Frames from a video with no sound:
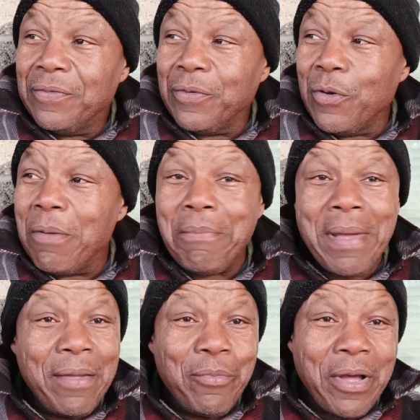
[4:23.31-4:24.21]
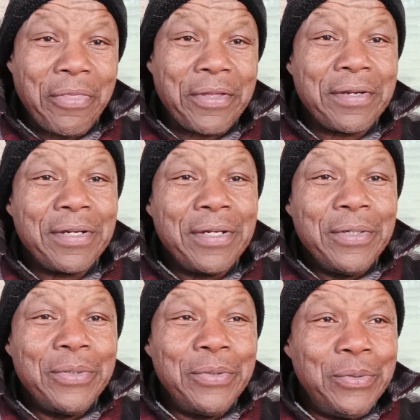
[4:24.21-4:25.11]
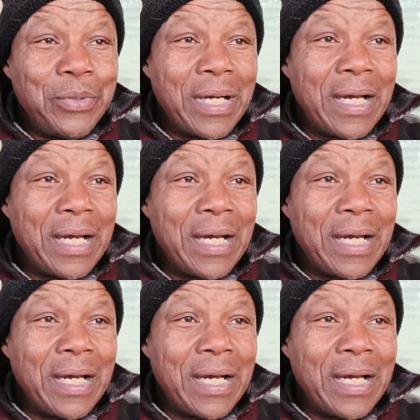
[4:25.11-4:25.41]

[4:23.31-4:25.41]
Floyd Mayweather, who